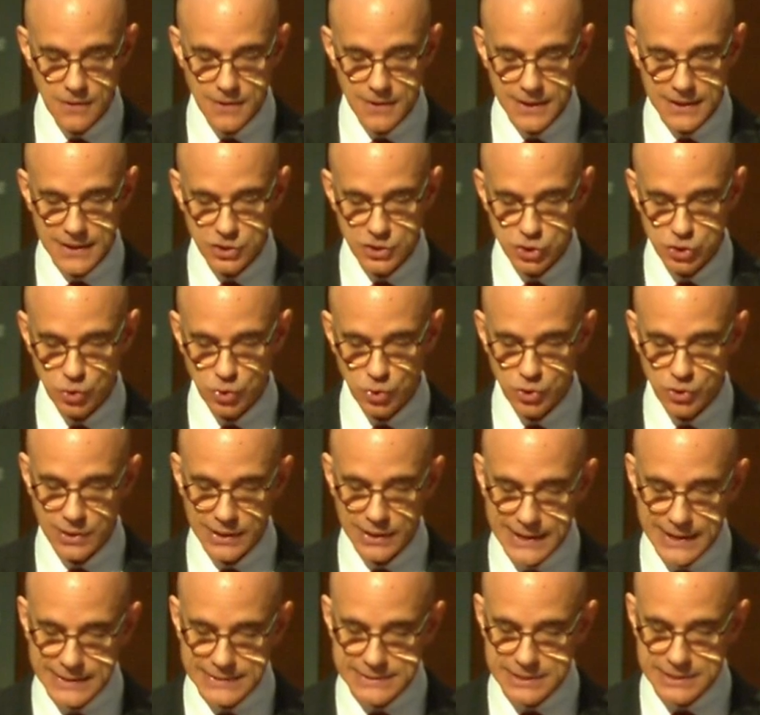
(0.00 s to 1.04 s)
and shorter
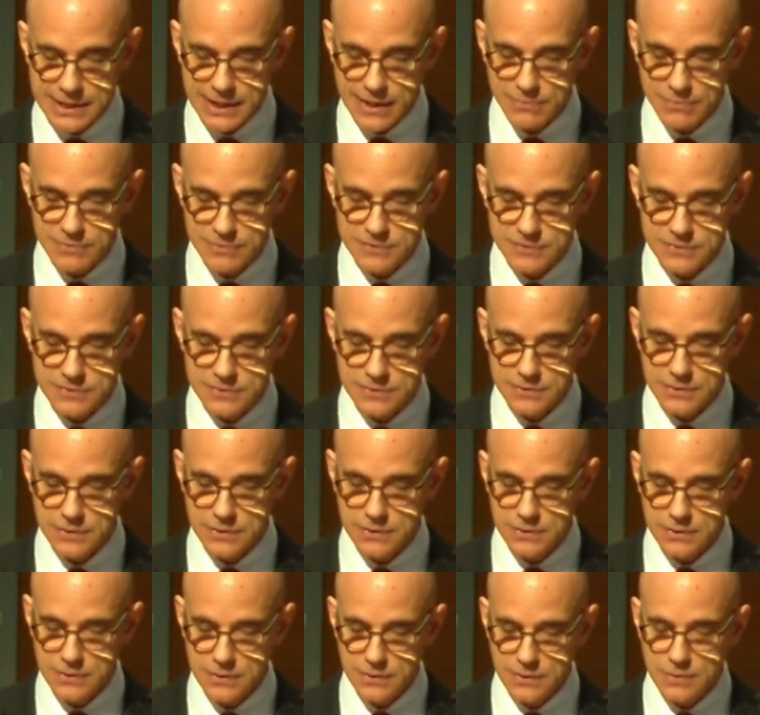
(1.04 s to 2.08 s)
leg times,
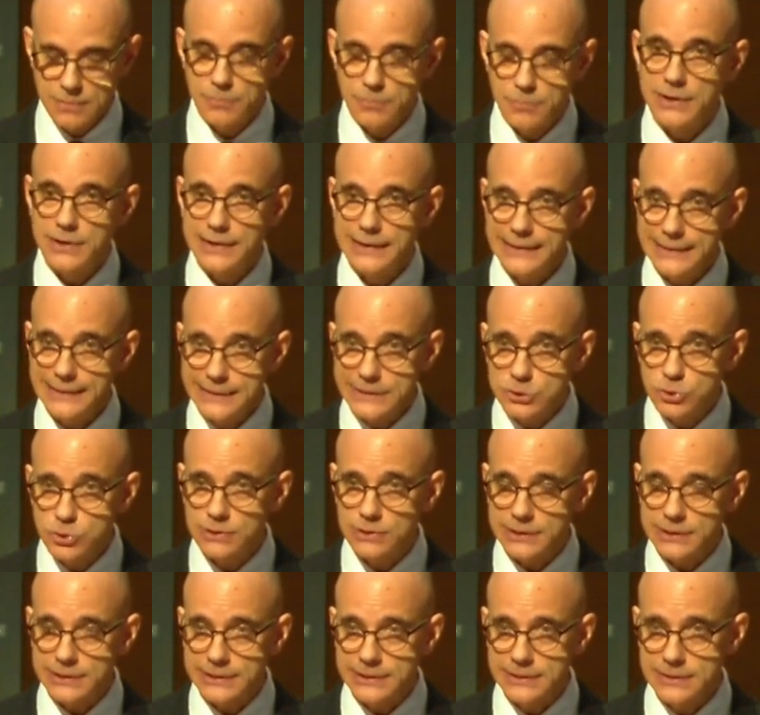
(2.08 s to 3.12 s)
but
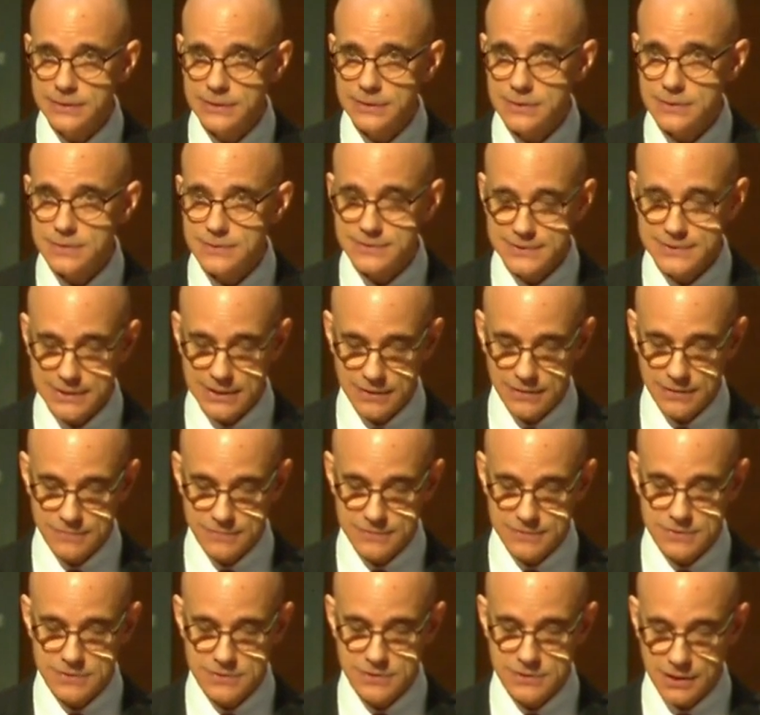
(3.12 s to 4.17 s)
literally
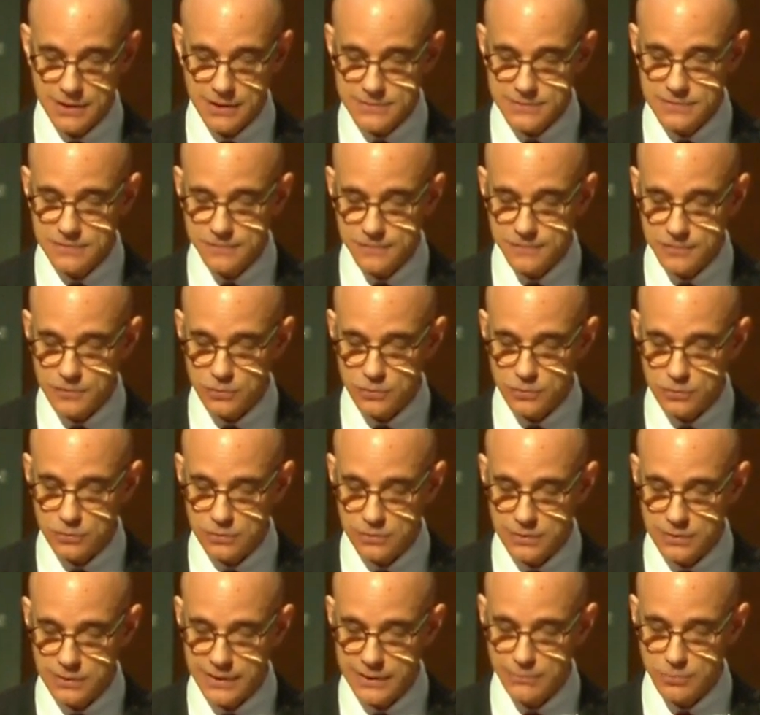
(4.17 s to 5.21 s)
saves tons of
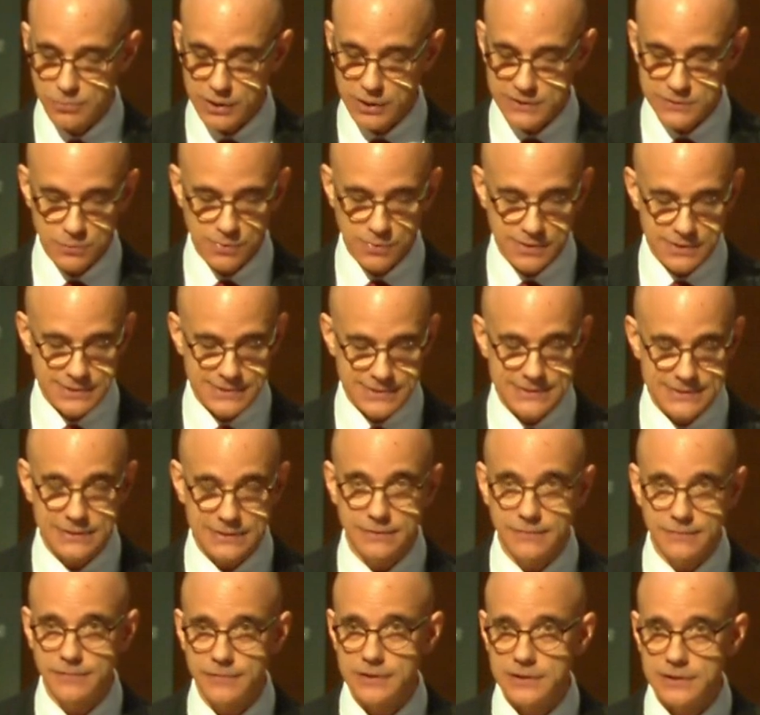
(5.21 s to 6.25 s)
fuel and brings with it
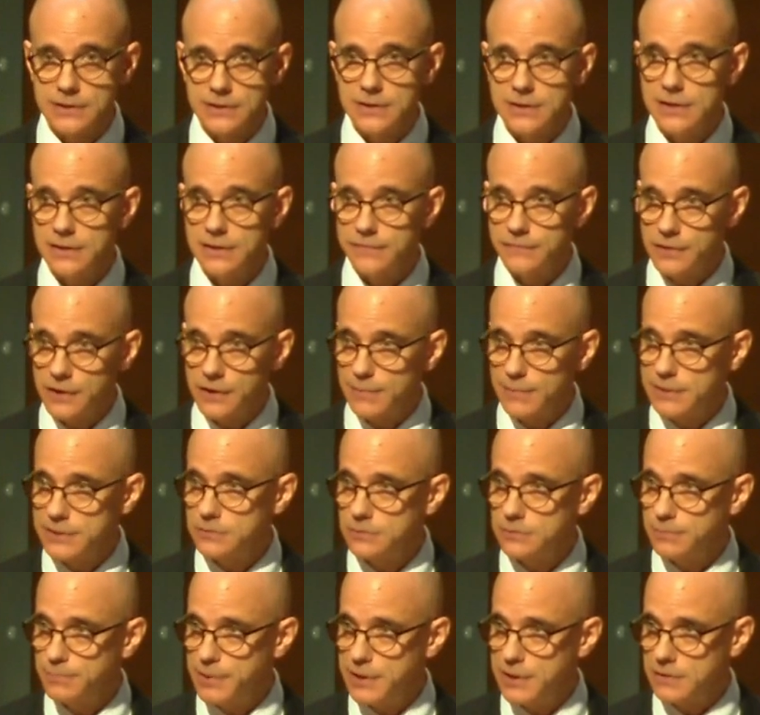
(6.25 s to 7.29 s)
significant
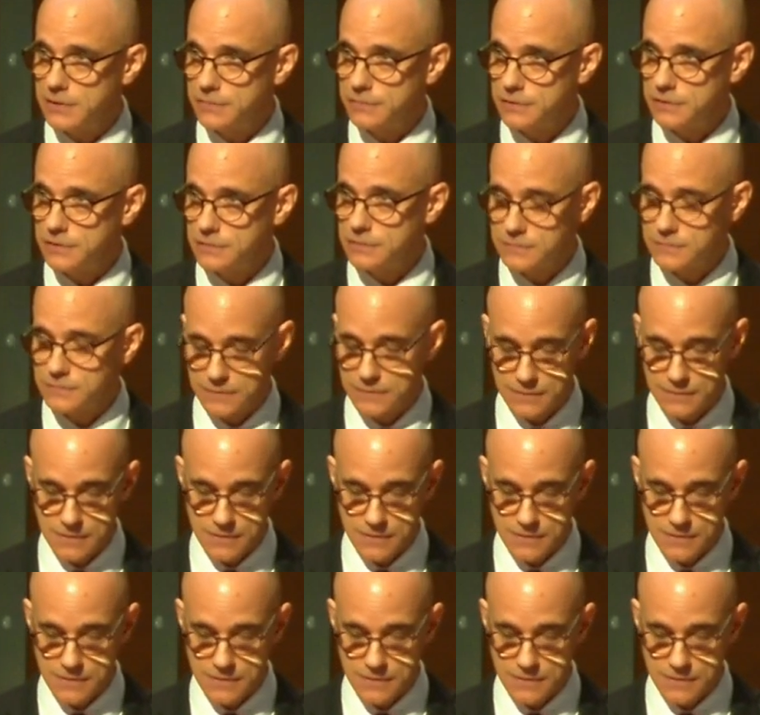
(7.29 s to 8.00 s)
environmental benefits.